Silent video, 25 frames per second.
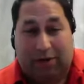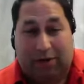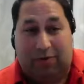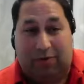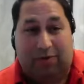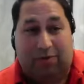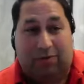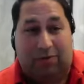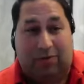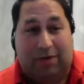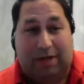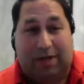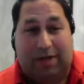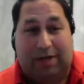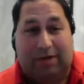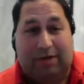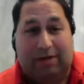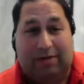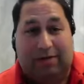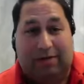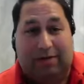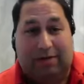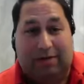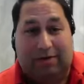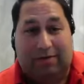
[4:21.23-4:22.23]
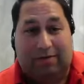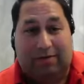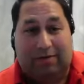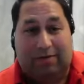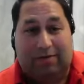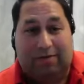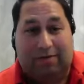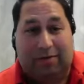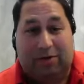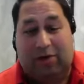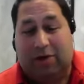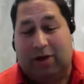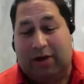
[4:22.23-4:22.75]
when you can
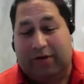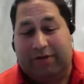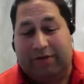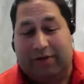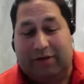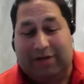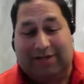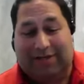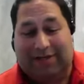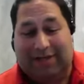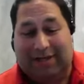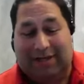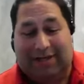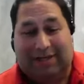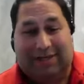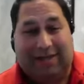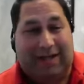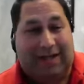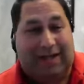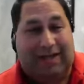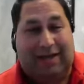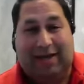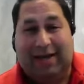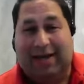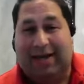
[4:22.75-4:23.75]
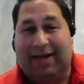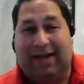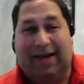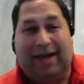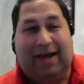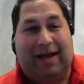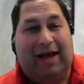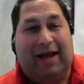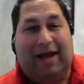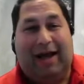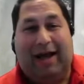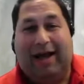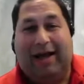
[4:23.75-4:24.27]
pull off an assist,
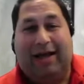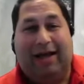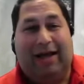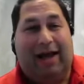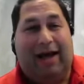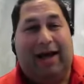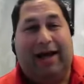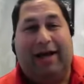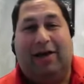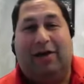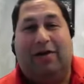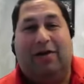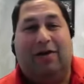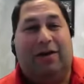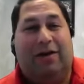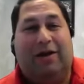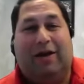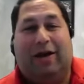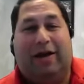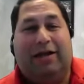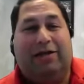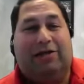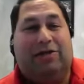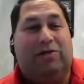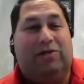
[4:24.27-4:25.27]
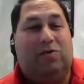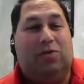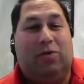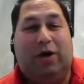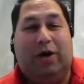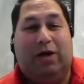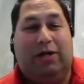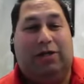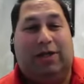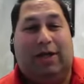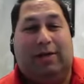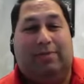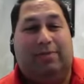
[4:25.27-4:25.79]
and I
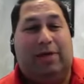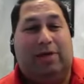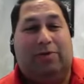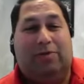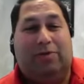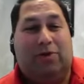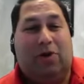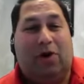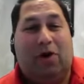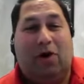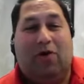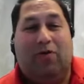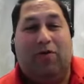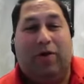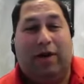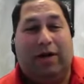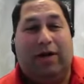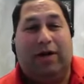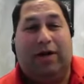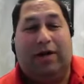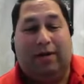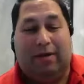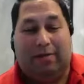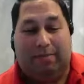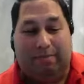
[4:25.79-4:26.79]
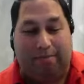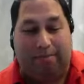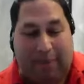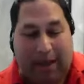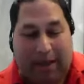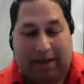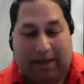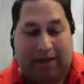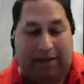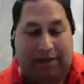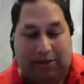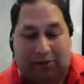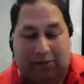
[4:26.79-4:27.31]
swear, James, I was already
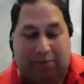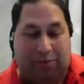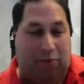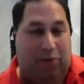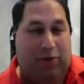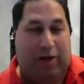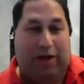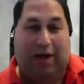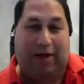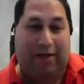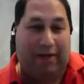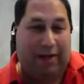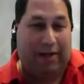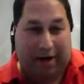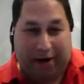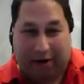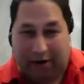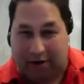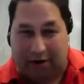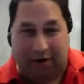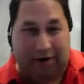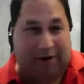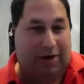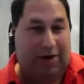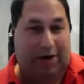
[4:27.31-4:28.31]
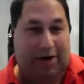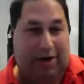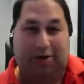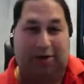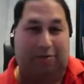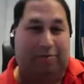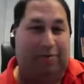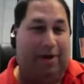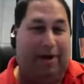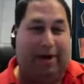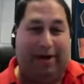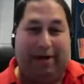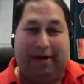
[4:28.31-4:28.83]
making this point, and then I heard it
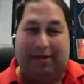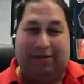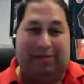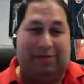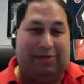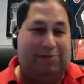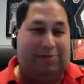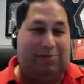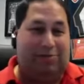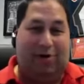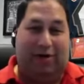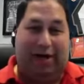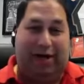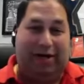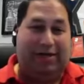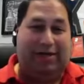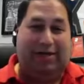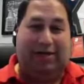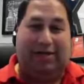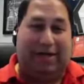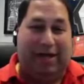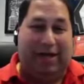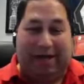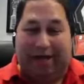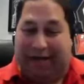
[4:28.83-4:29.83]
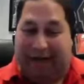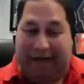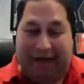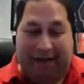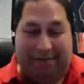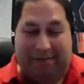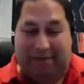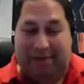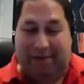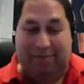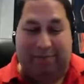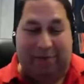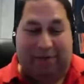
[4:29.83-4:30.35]
on your podcast this morning. I did not
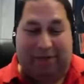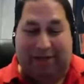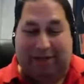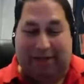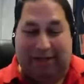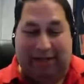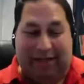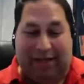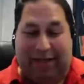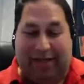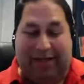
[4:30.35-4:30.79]
copy it, but the